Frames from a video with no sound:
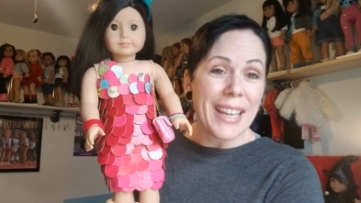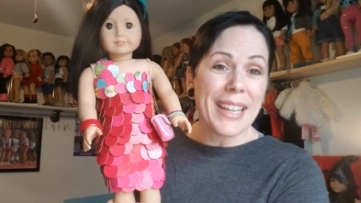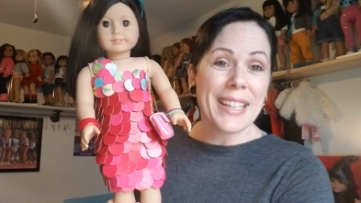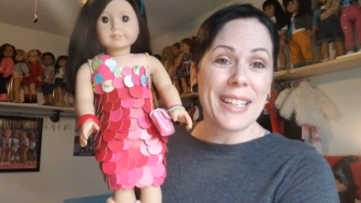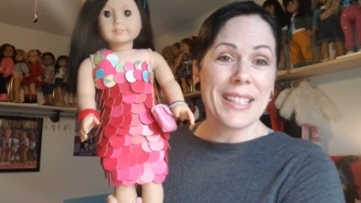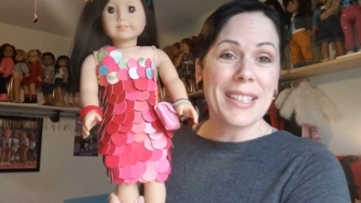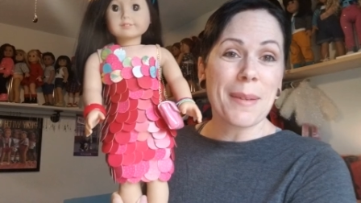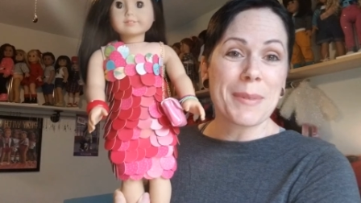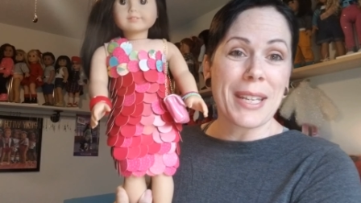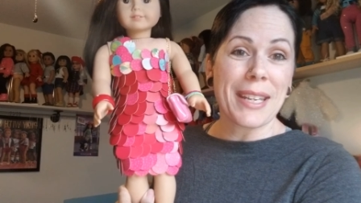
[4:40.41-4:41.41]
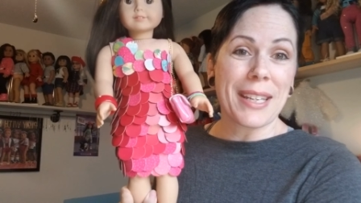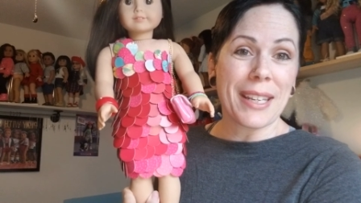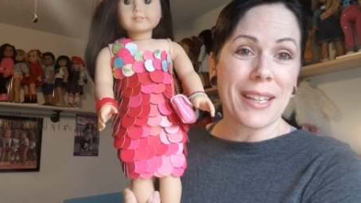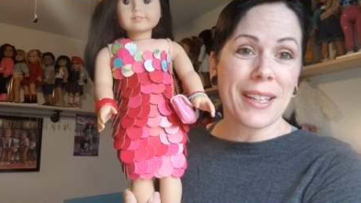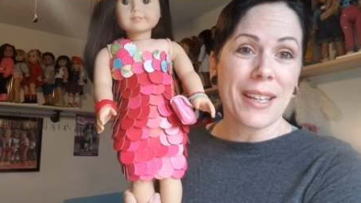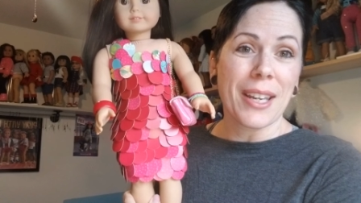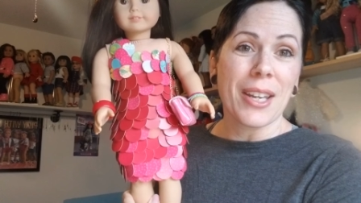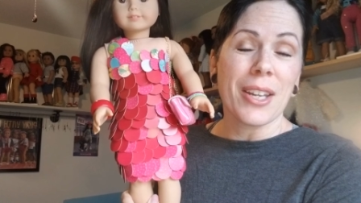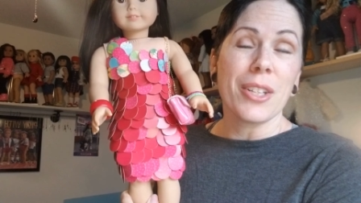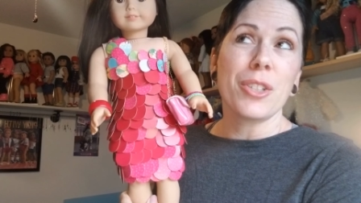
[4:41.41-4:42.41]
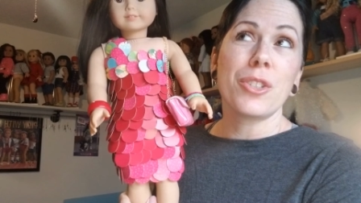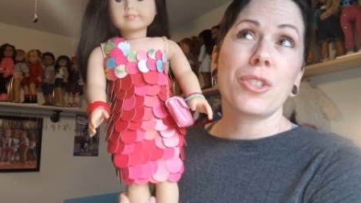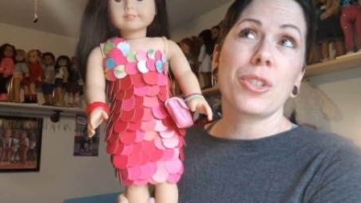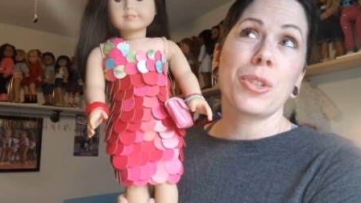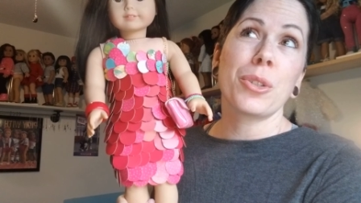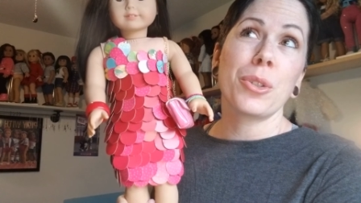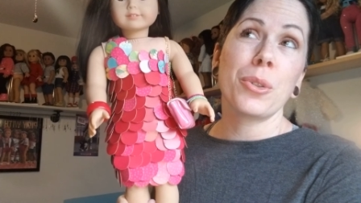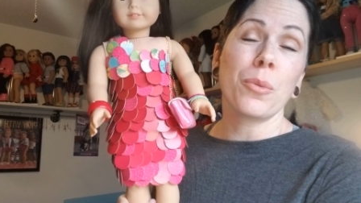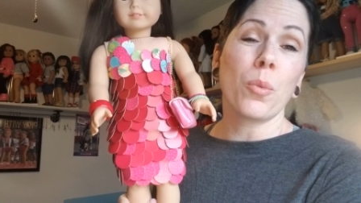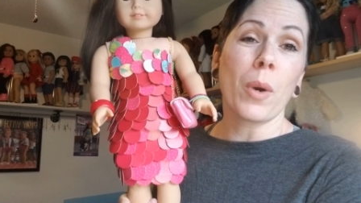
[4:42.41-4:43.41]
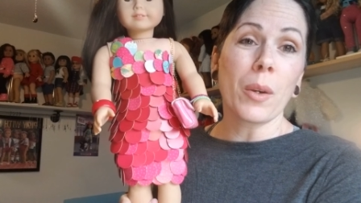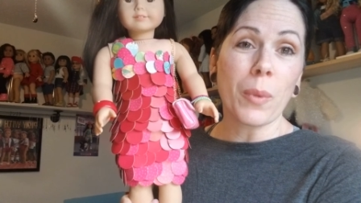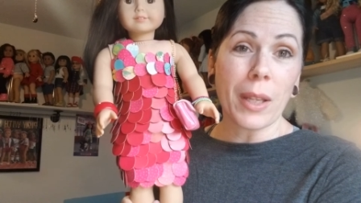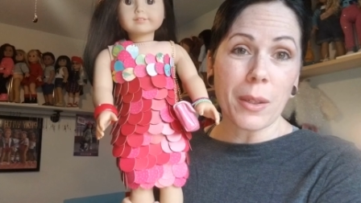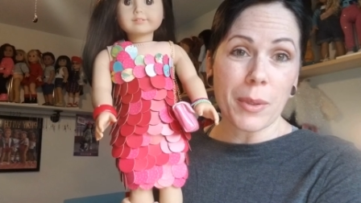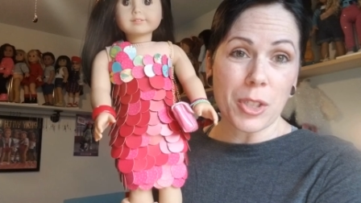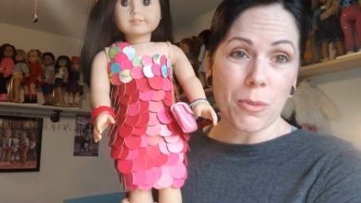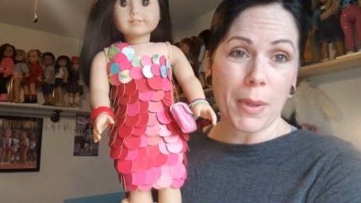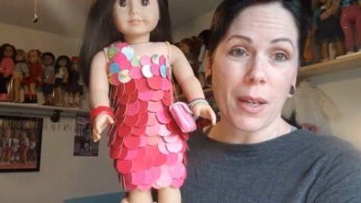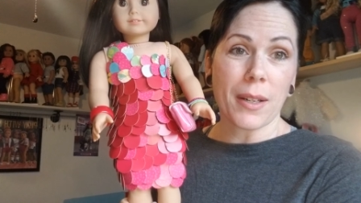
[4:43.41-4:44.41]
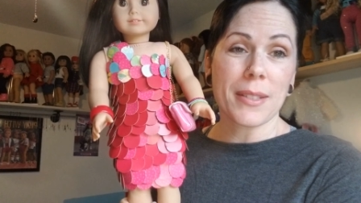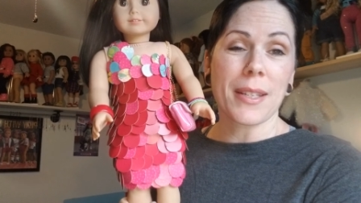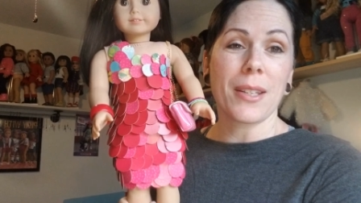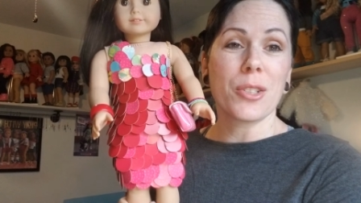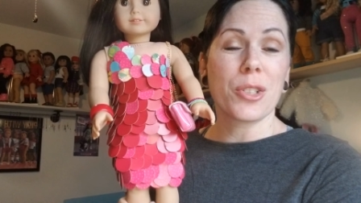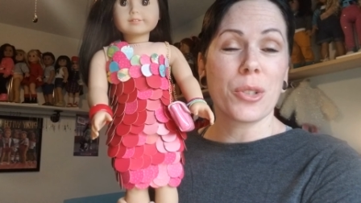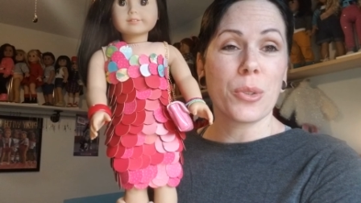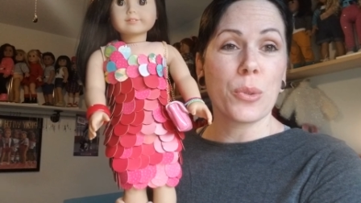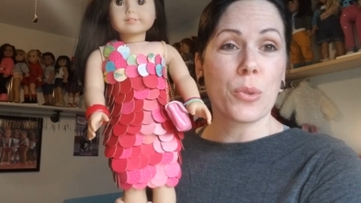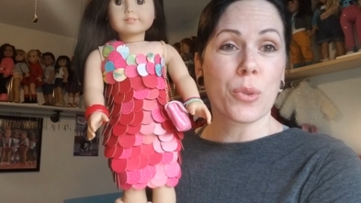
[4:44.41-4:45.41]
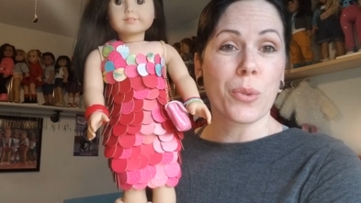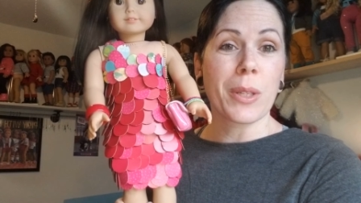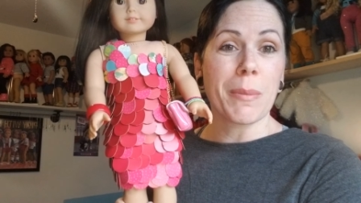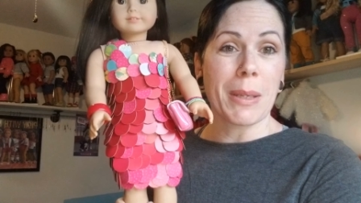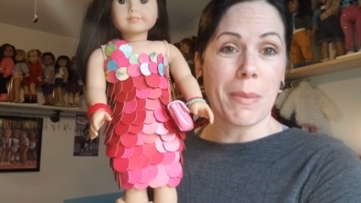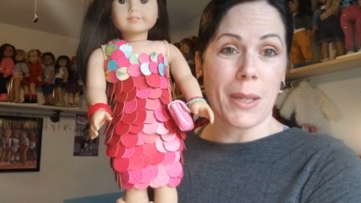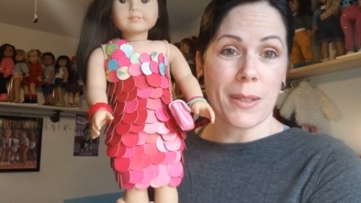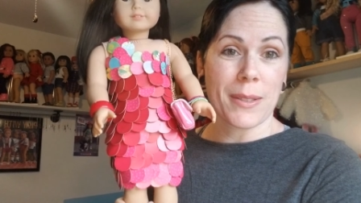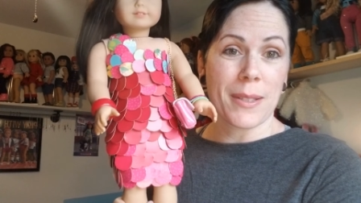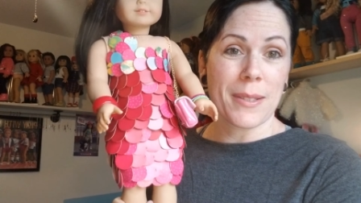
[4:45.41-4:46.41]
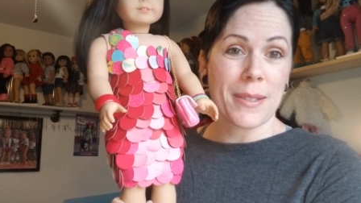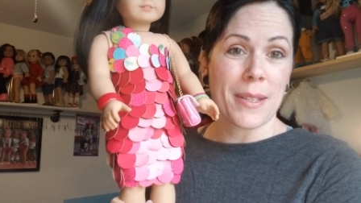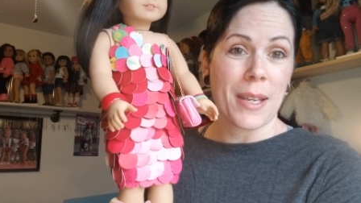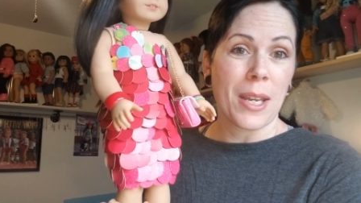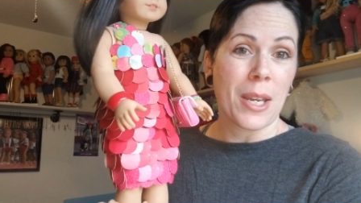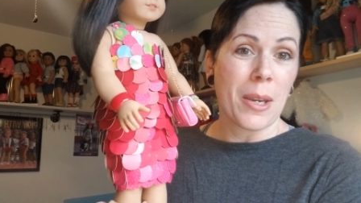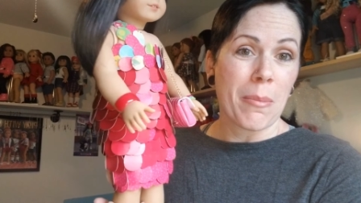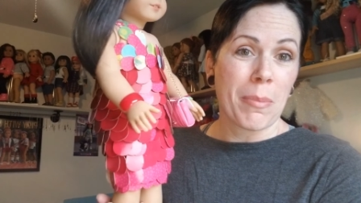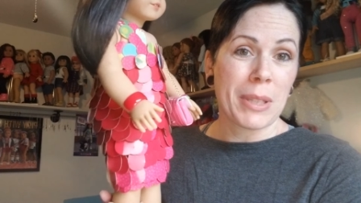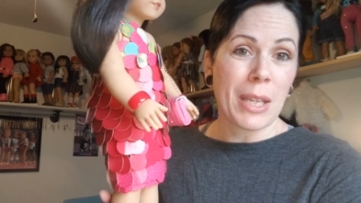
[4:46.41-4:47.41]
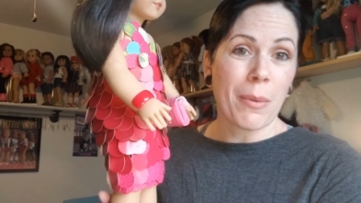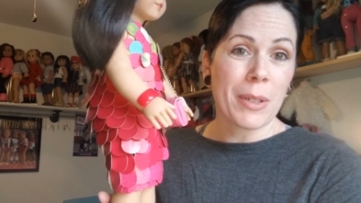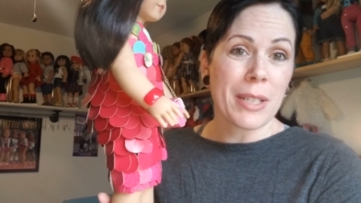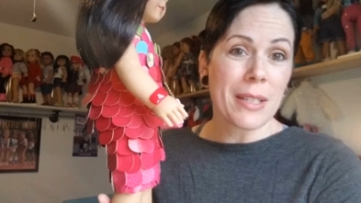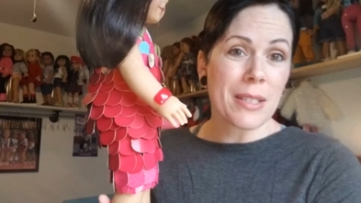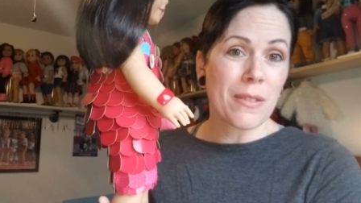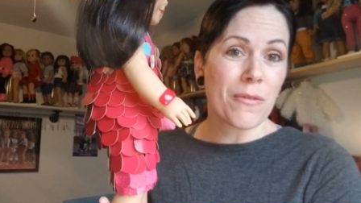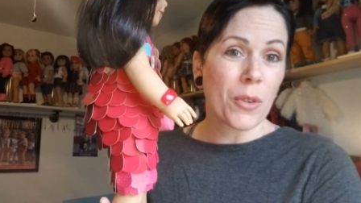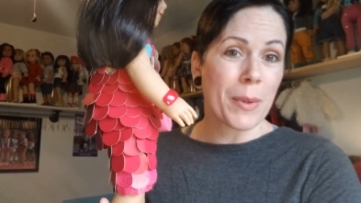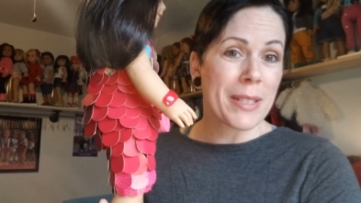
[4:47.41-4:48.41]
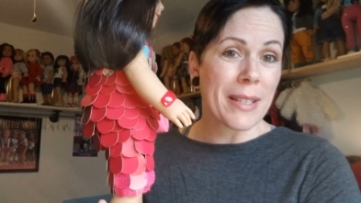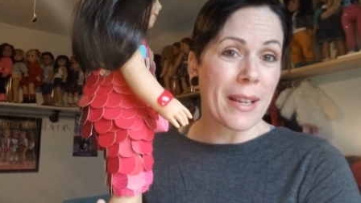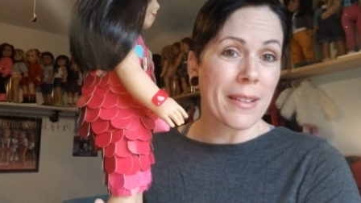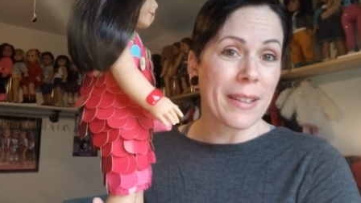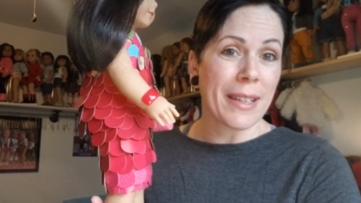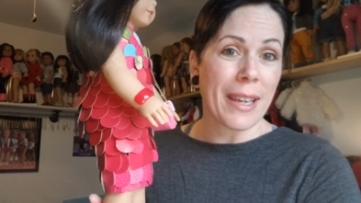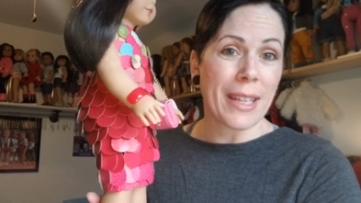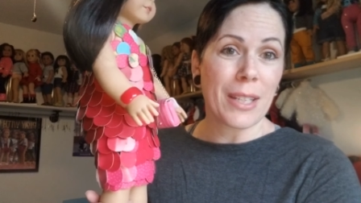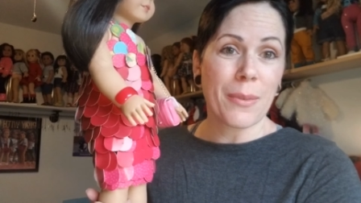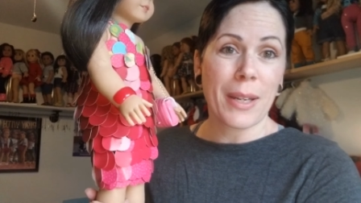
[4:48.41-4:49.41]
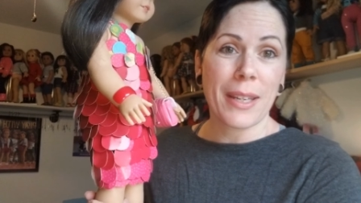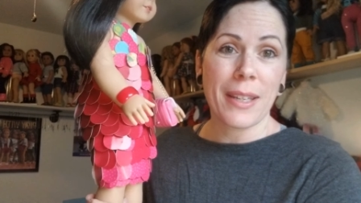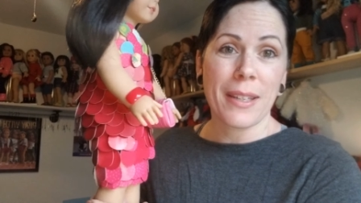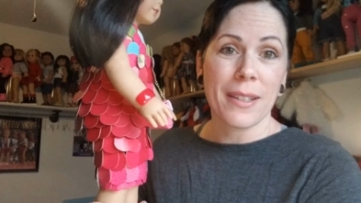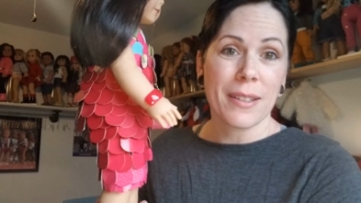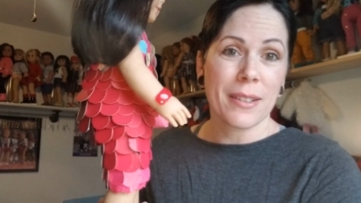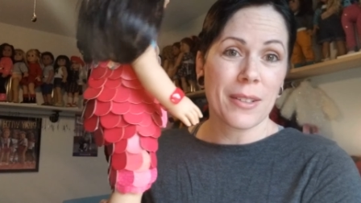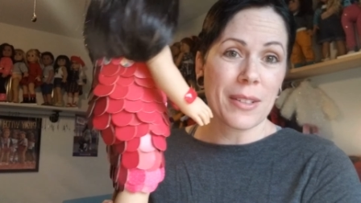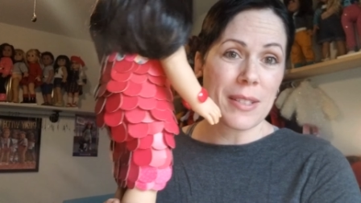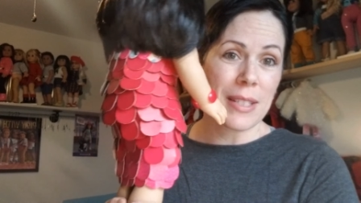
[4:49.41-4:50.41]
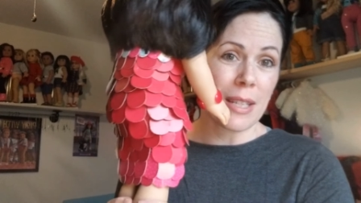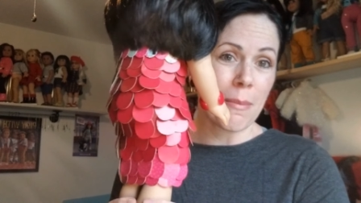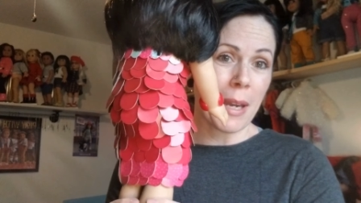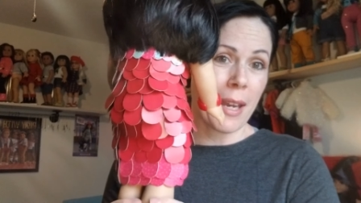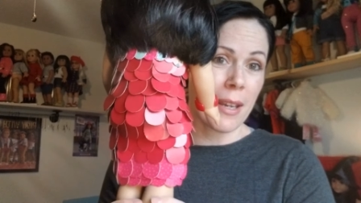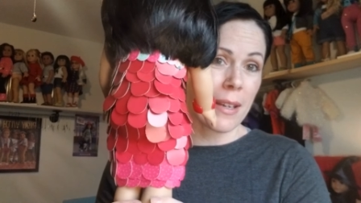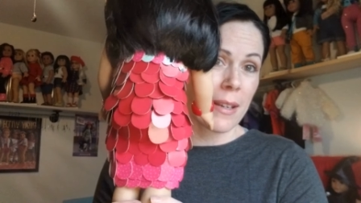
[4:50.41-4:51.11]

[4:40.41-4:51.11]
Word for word: It ended up taking two, one Welly Wisher box and two Truly Me boxes, but they were destined for recycling anyway. You can see the back.